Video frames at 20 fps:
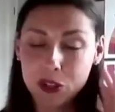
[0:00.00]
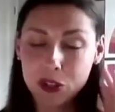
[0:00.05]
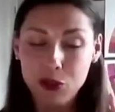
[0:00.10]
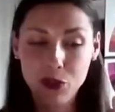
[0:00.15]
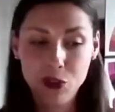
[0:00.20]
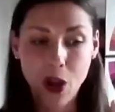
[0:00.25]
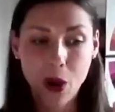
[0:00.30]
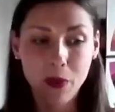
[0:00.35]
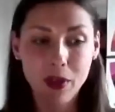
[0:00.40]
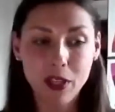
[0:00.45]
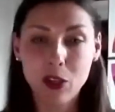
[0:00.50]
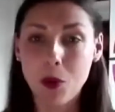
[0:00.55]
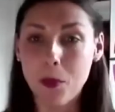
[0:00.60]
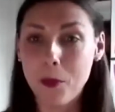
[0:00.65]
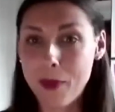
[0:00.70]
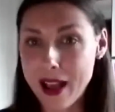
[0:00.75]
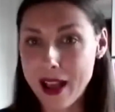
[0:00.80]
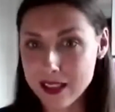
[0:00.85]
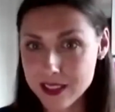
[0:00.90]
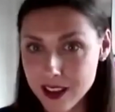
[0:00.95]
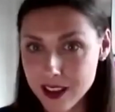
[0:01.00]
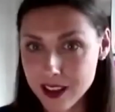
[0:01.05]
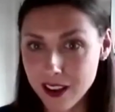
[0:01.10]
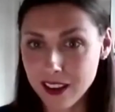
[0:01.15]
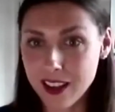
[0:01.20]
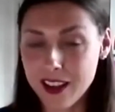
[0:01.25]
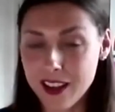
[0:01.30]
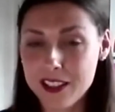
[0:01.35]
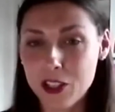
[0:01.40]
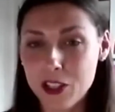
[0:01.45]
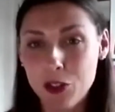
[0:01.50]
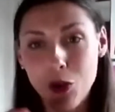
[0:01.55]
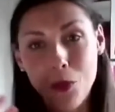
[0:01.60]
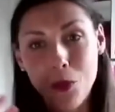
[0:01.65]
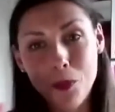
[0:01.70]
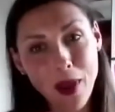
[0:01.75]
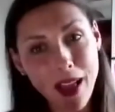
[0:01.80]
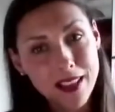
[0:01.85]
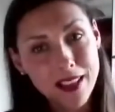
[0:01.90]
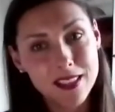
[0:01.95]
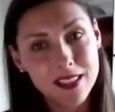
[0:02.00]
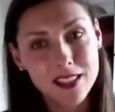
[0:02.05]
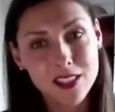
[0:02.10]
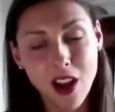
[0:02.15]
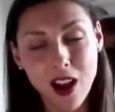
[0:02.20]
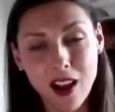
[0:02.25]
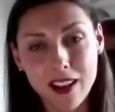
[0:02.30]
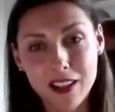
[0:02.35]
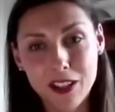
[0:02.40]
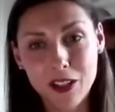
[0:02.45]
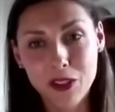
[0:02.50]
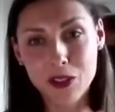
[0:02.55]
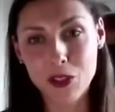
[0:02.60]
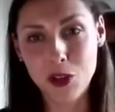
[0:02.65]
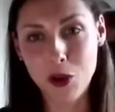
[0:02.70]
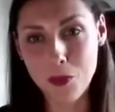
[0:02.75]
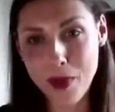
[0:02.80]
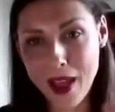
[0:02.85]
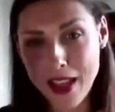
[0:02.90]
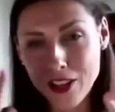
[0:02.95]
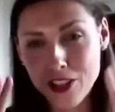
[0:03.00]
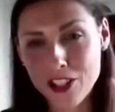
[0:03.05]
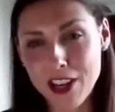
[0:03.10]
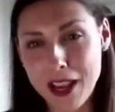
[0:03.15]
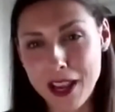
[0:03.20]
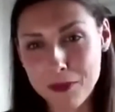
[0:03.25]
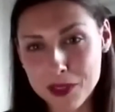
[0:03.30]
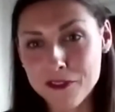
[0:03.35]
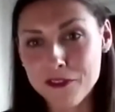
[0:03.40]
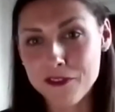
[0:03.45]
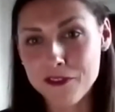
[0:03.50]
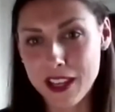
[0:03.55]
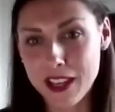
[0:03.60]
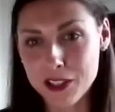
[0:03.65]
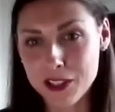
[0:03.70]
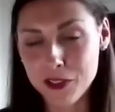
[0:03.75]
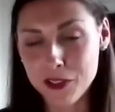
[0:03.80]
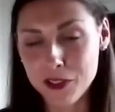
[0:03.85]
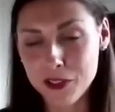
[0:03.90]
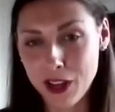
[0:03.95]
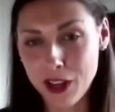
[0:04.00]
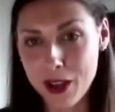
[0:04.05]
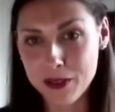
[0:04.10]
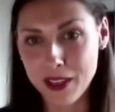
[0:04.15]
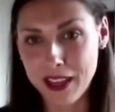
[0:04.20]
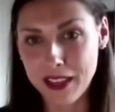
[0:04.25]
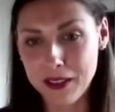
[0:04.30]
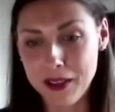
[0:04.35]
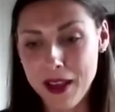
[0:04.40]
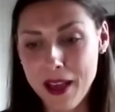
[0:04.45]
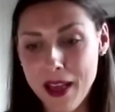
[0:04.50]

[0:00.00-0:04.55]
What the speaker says: knowing your best colors and your best styles and your best shapes and fits of clothing,